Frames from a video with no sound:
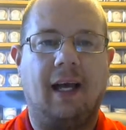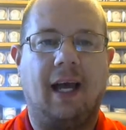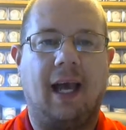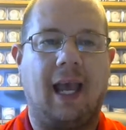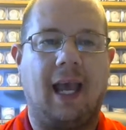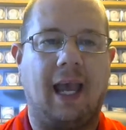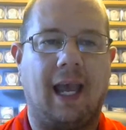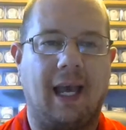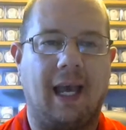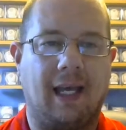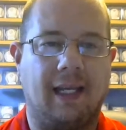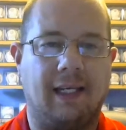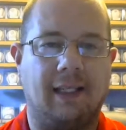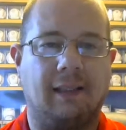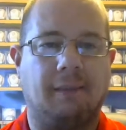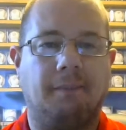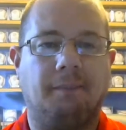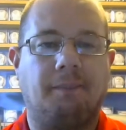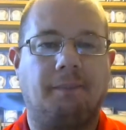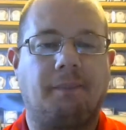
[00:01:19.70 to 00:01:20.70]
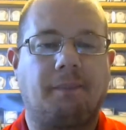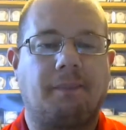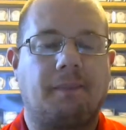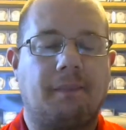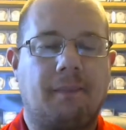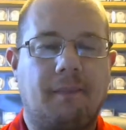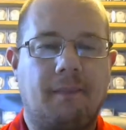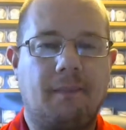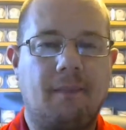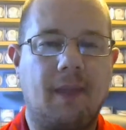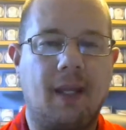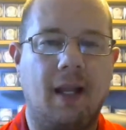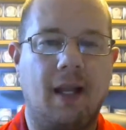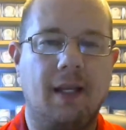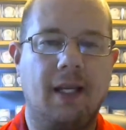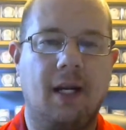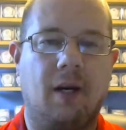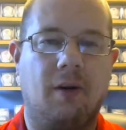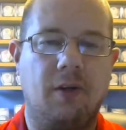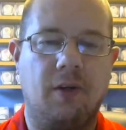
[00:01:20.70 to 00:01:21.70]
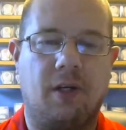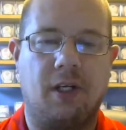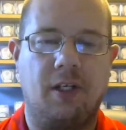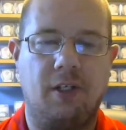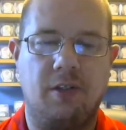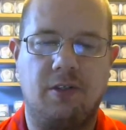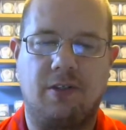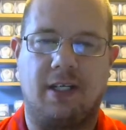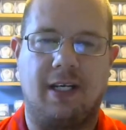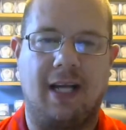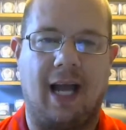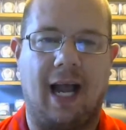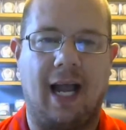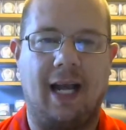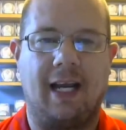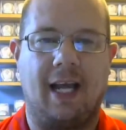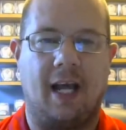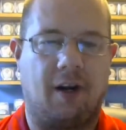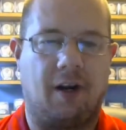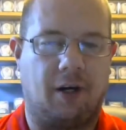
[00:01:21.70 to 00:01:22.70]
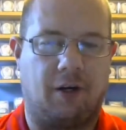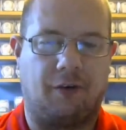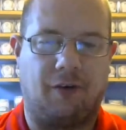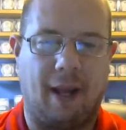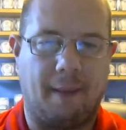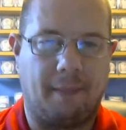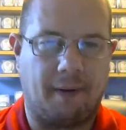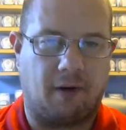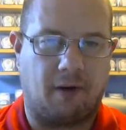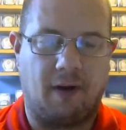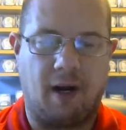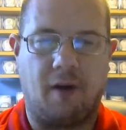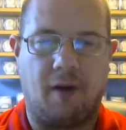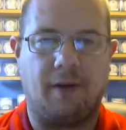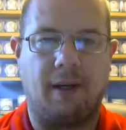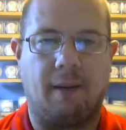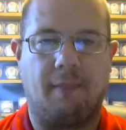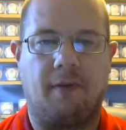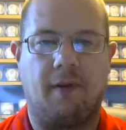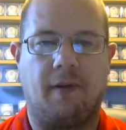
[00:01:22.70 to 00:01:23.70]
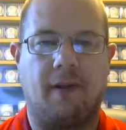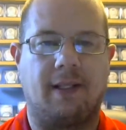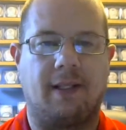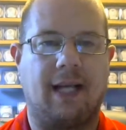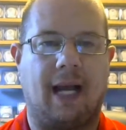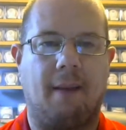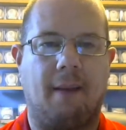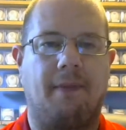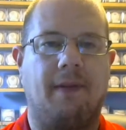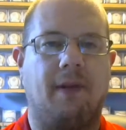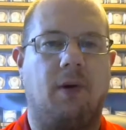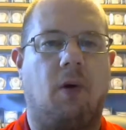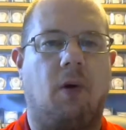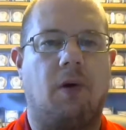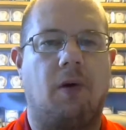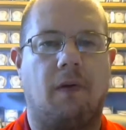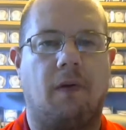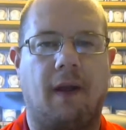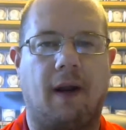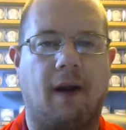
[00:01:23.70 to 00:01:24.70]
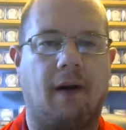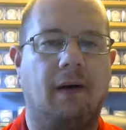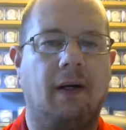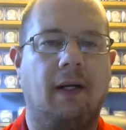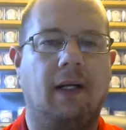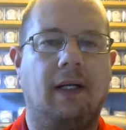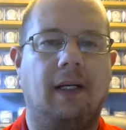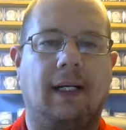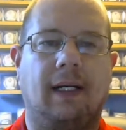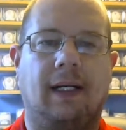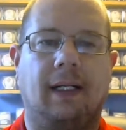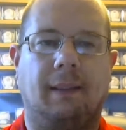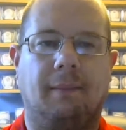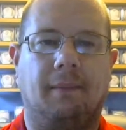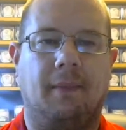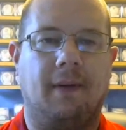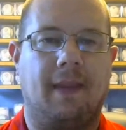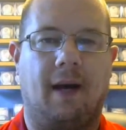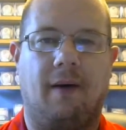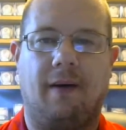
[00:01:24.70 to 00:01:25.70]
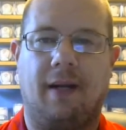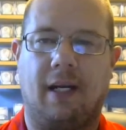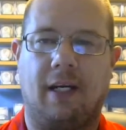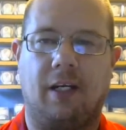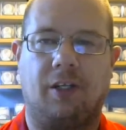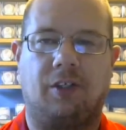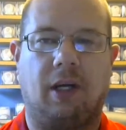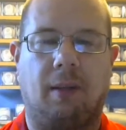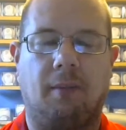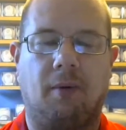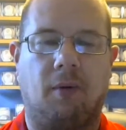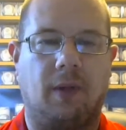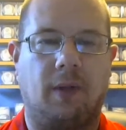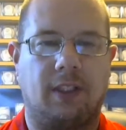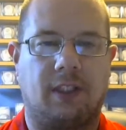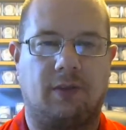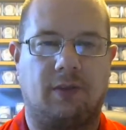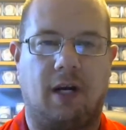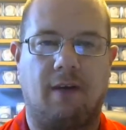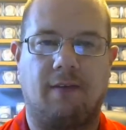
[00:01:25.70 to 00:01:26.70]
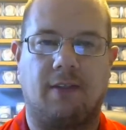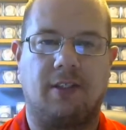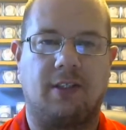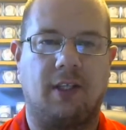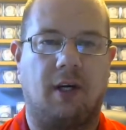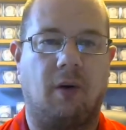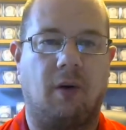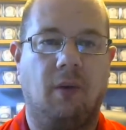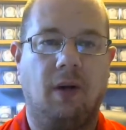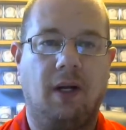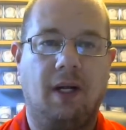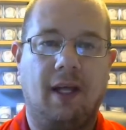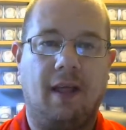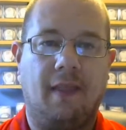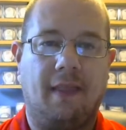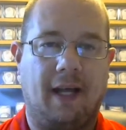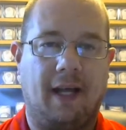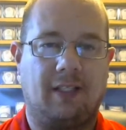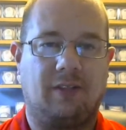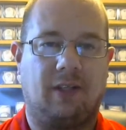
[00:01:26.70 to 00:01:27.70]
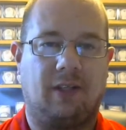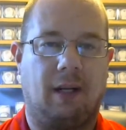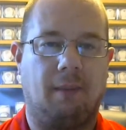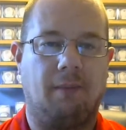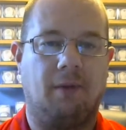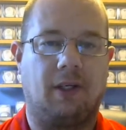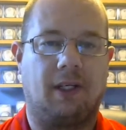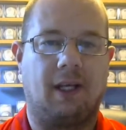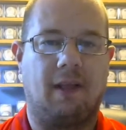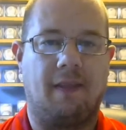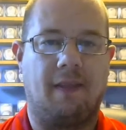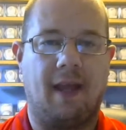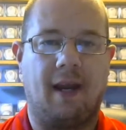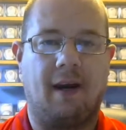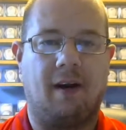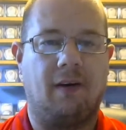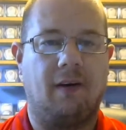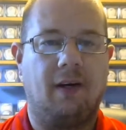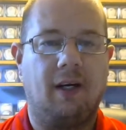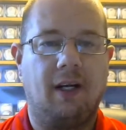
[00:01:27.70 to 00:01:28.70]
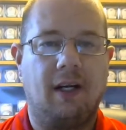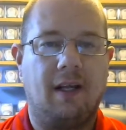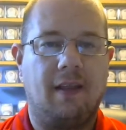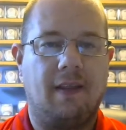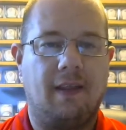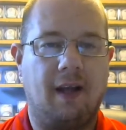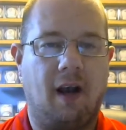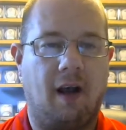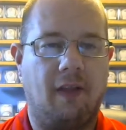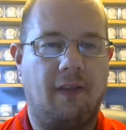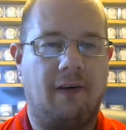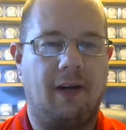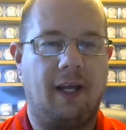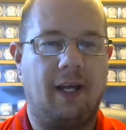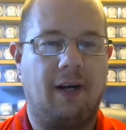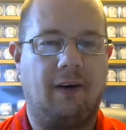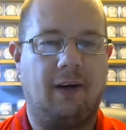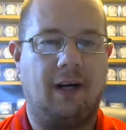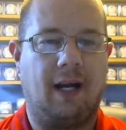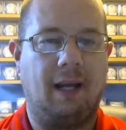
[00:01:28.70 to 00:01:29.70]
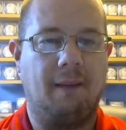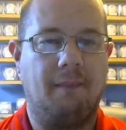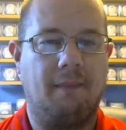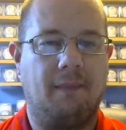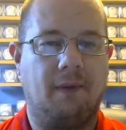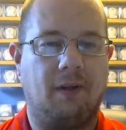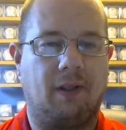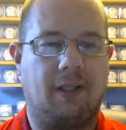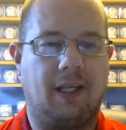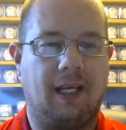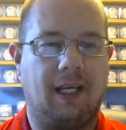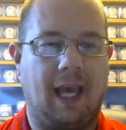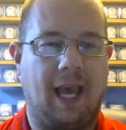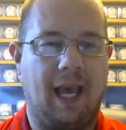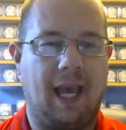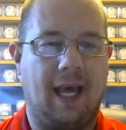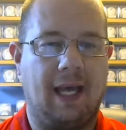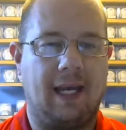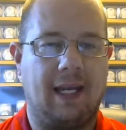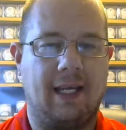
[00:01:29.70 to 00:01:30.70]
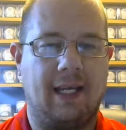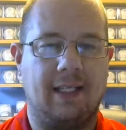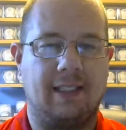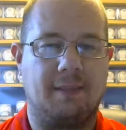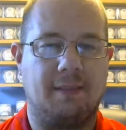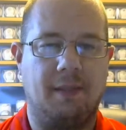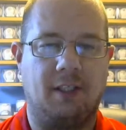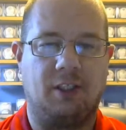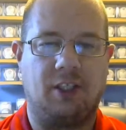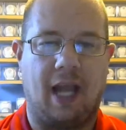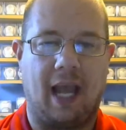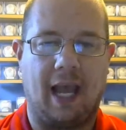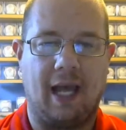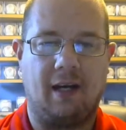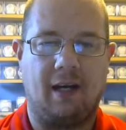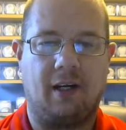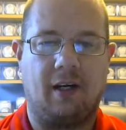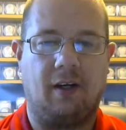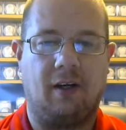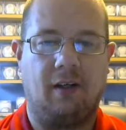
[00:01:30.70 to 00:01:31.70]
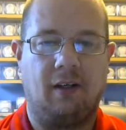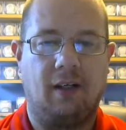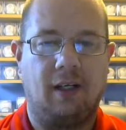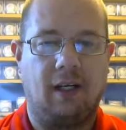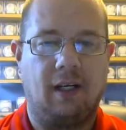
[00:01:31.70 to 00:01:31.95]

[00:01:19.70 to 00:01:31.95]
and you know you can use the nine hitter and wrap it around up through the top of the order there um, without any trouble whatsoever so that's where i'm looking there the other hitter I'm looking at is Mitch Haniger.